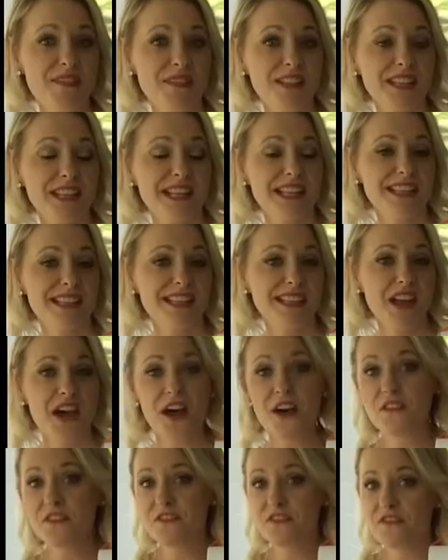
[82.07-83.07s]
a list
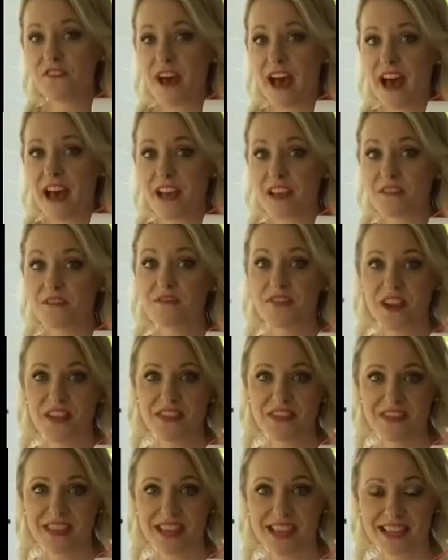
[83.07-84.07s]
of 5 fun
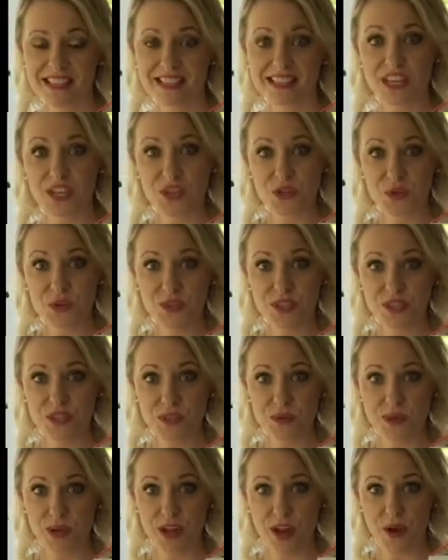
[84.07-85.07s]
things that you can
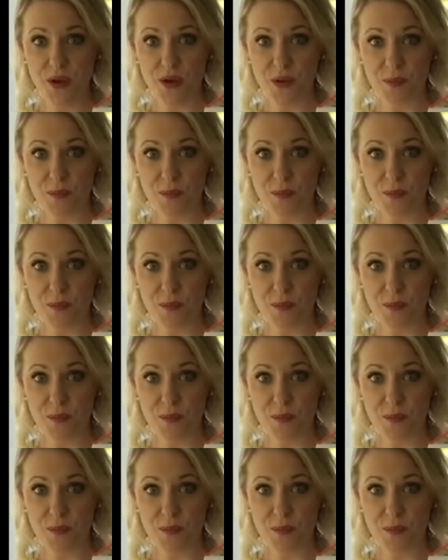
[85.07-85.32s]
do at home